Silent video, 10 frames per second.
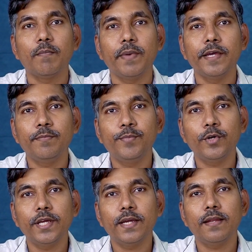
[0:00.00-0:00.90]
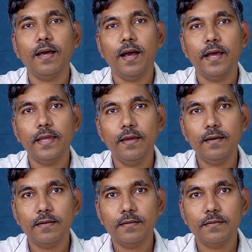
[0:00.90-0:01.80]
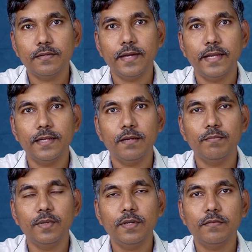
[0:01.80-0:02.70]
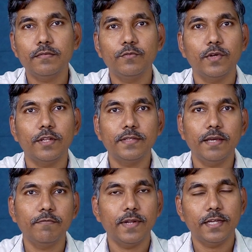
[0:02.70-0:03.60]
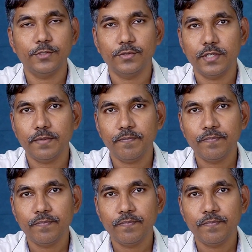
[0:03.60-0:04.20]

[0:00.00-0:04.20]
by reporting an higher guide number for the same flash unit.